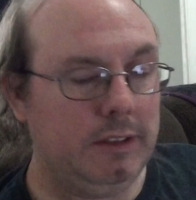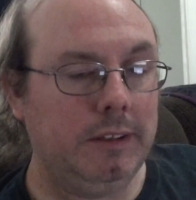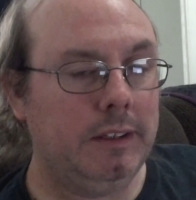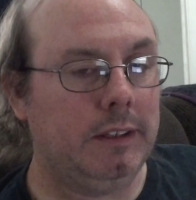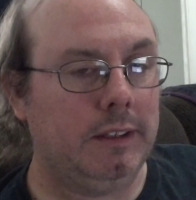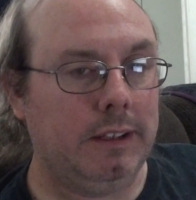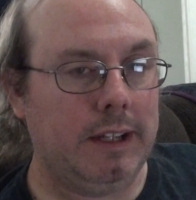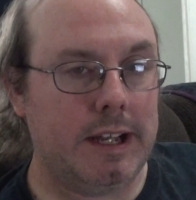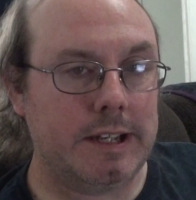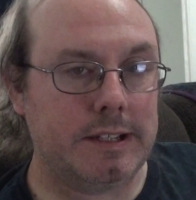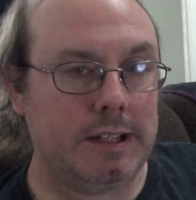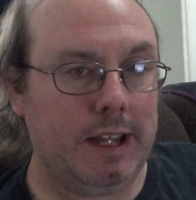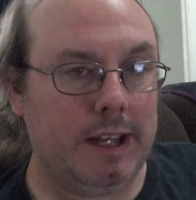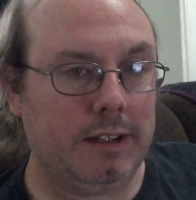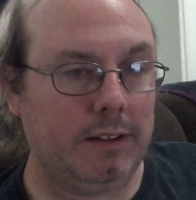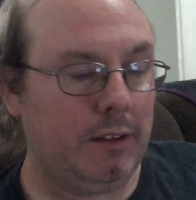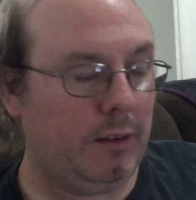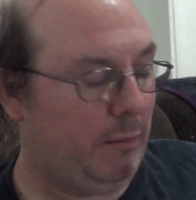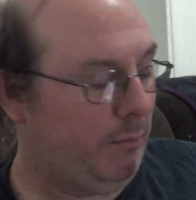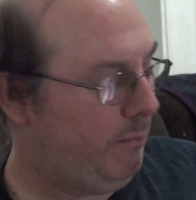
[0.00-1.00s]
a little less like
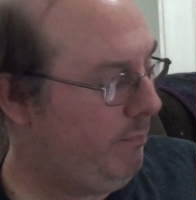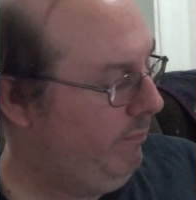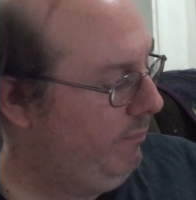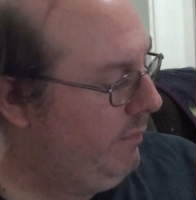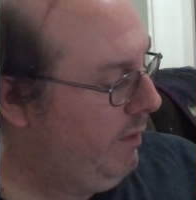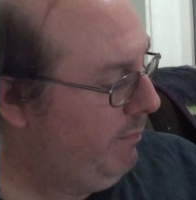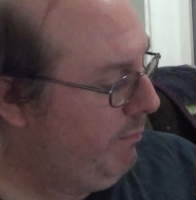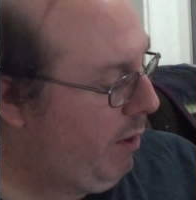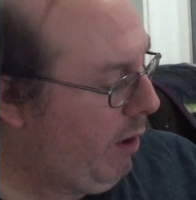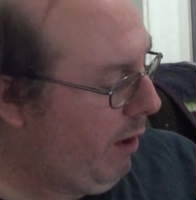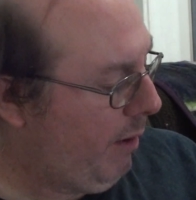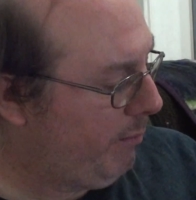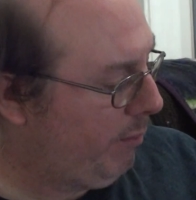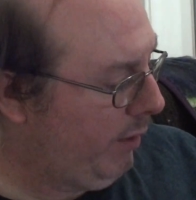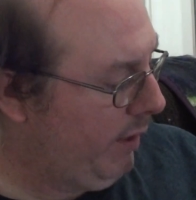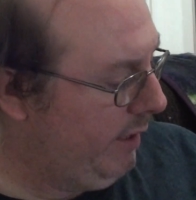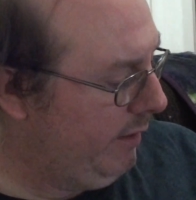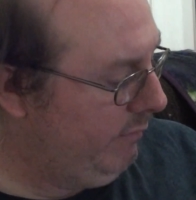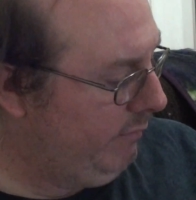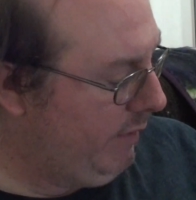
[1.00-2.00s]
little paw
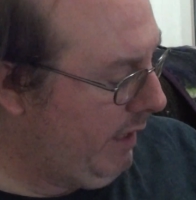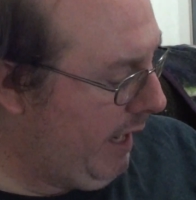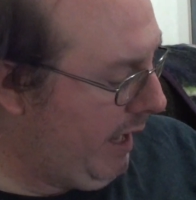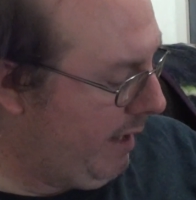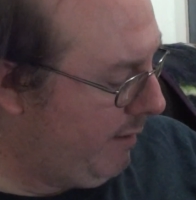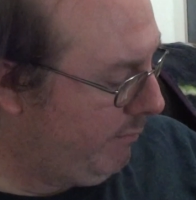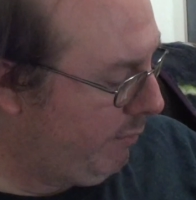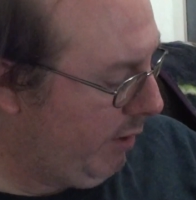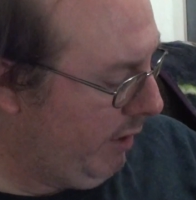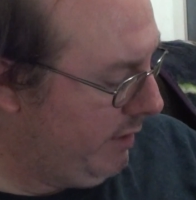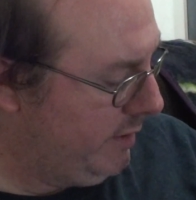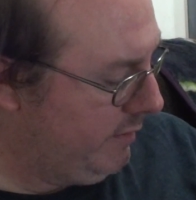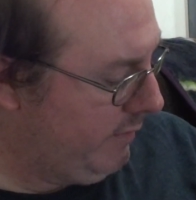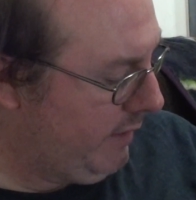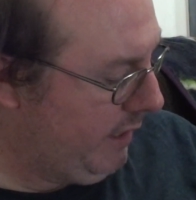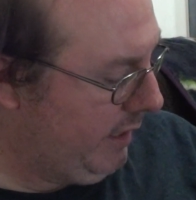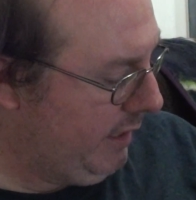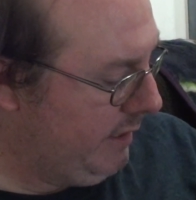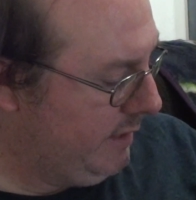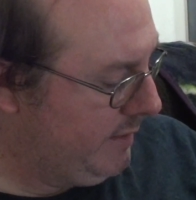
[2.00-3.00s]
print, hand print
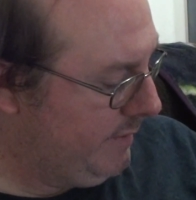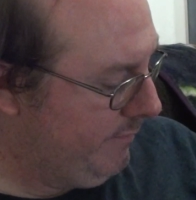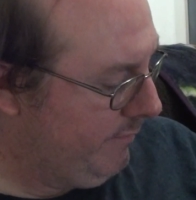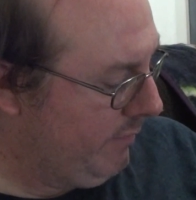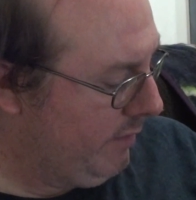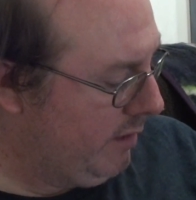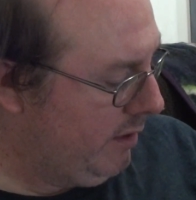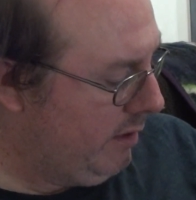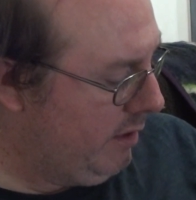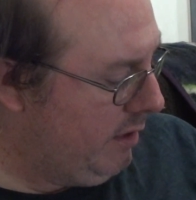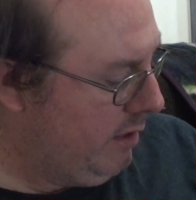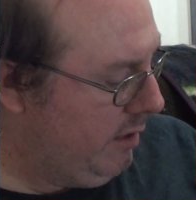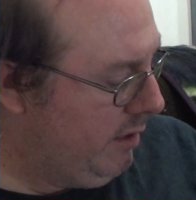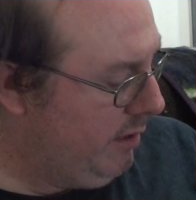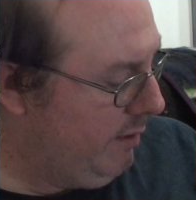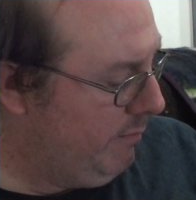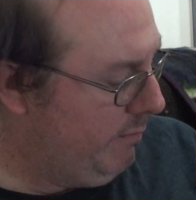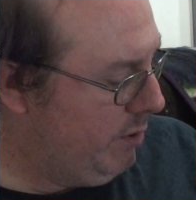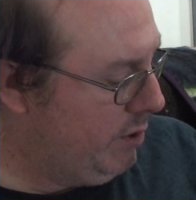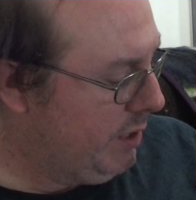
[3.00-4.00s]
thingies,
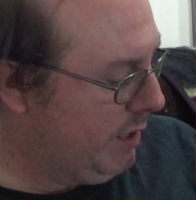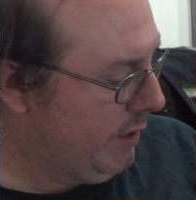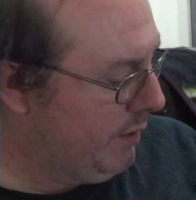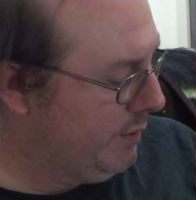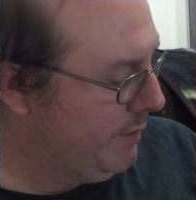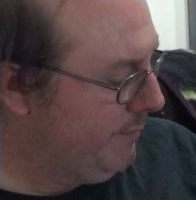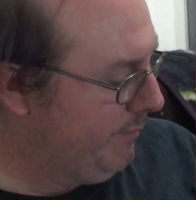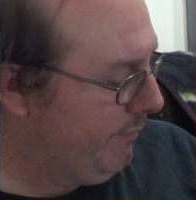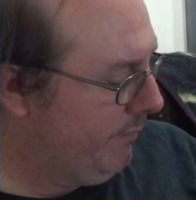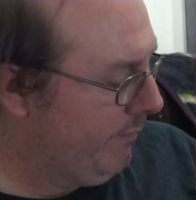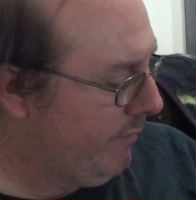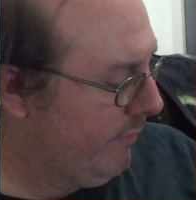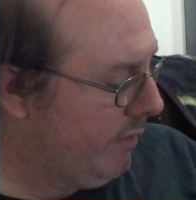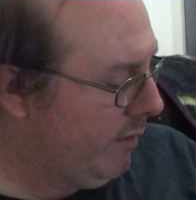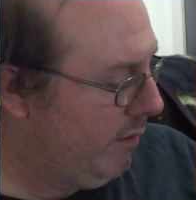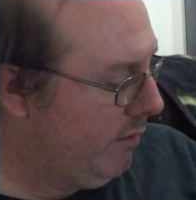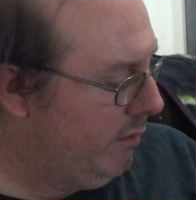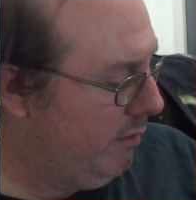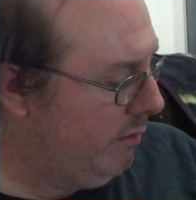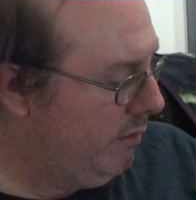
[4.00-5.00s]
majiggers.
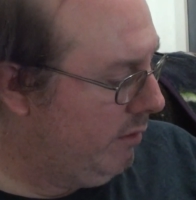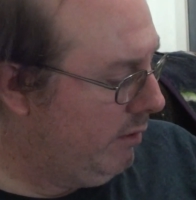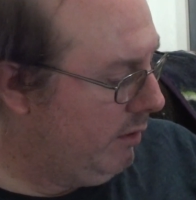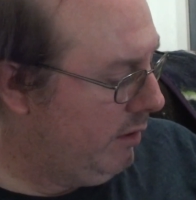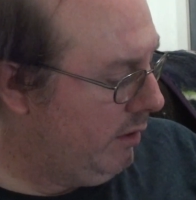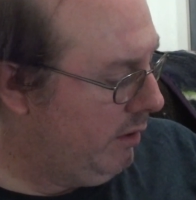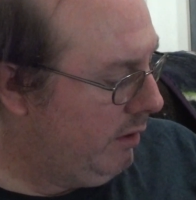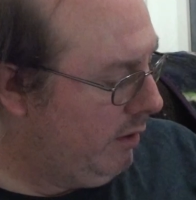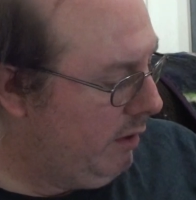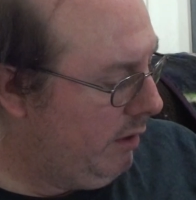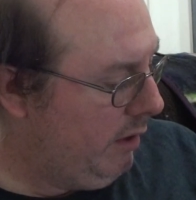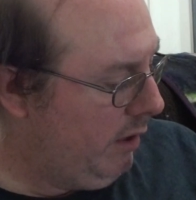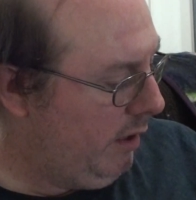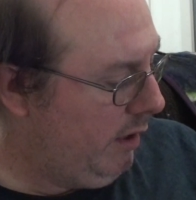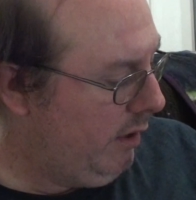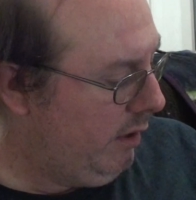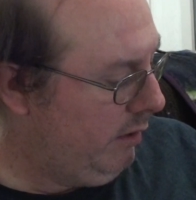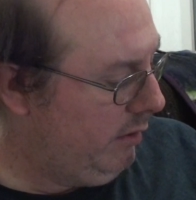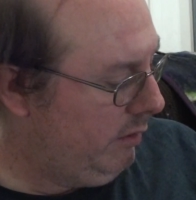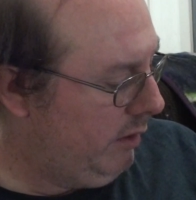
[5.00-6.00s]
Uh,
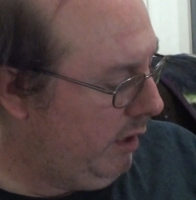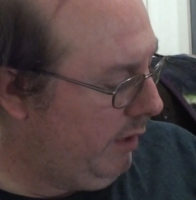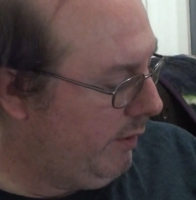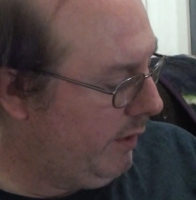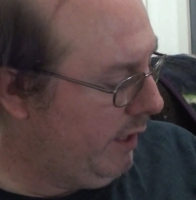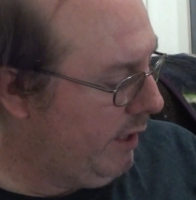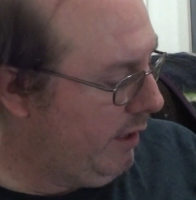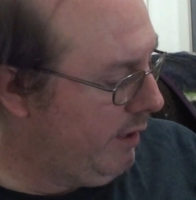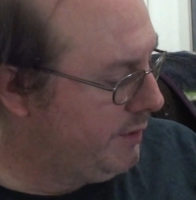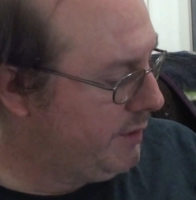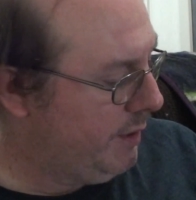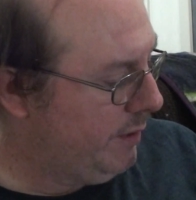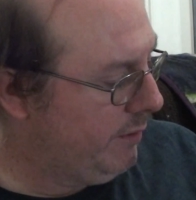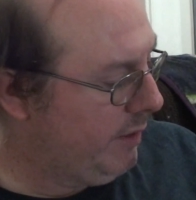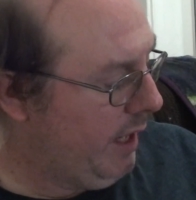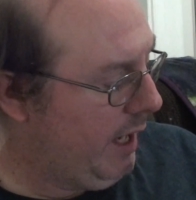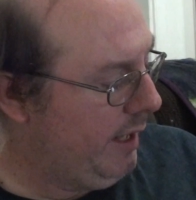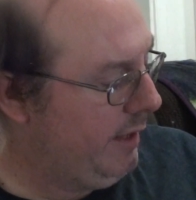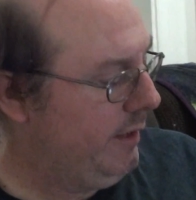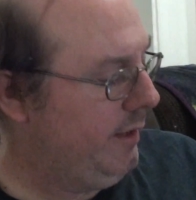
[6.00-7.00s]
oh, and I also
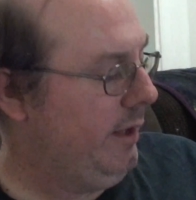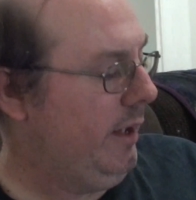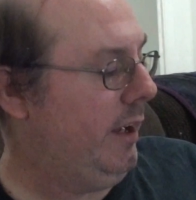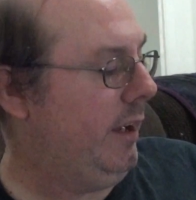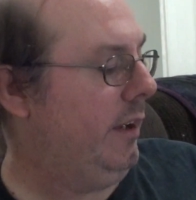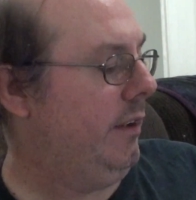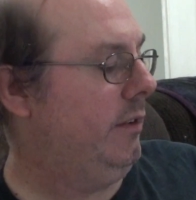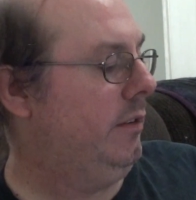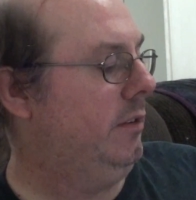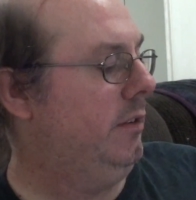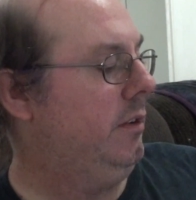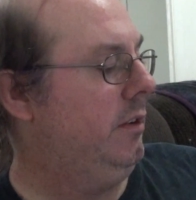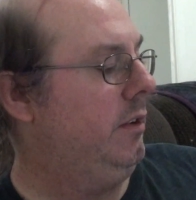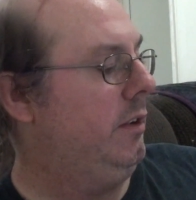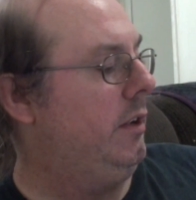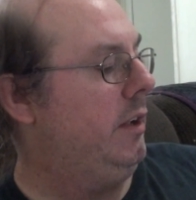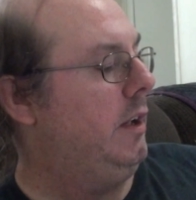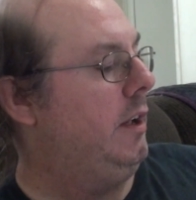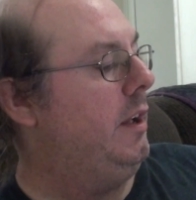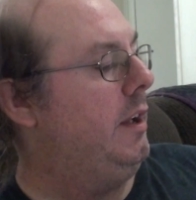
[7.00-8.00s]
got. Uh,
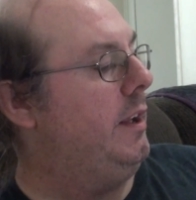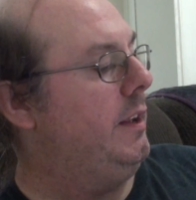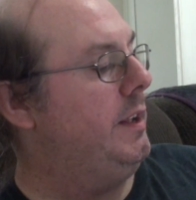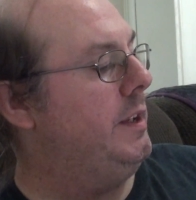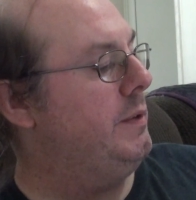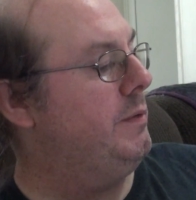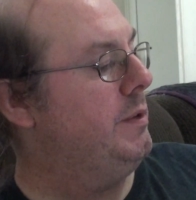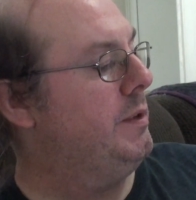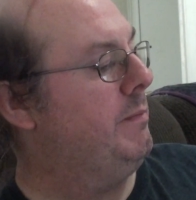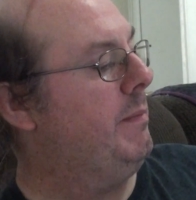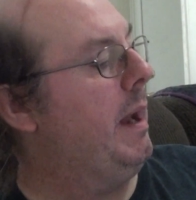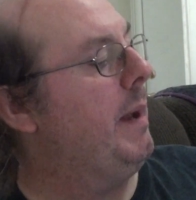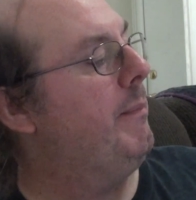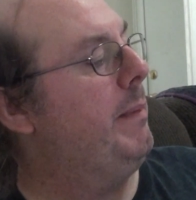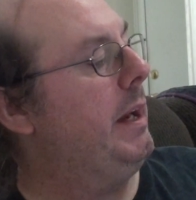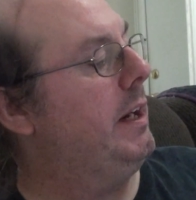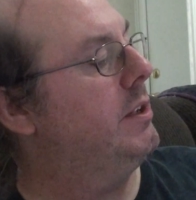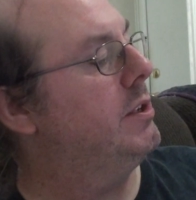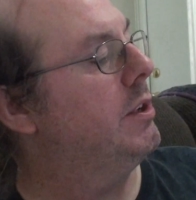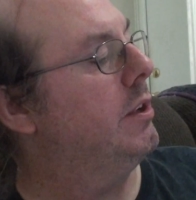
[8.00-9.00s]
this was my
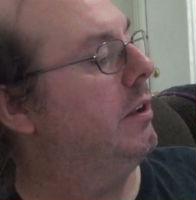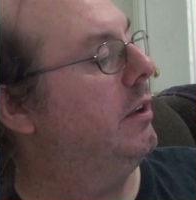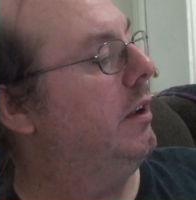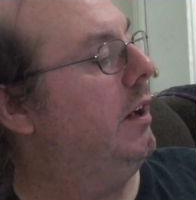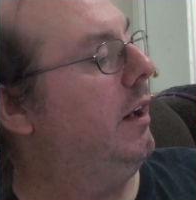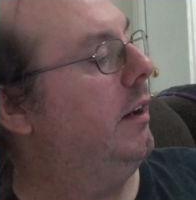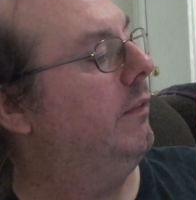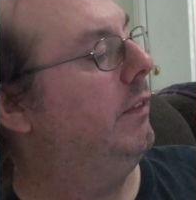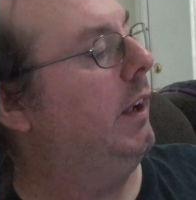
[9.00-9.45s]
picture of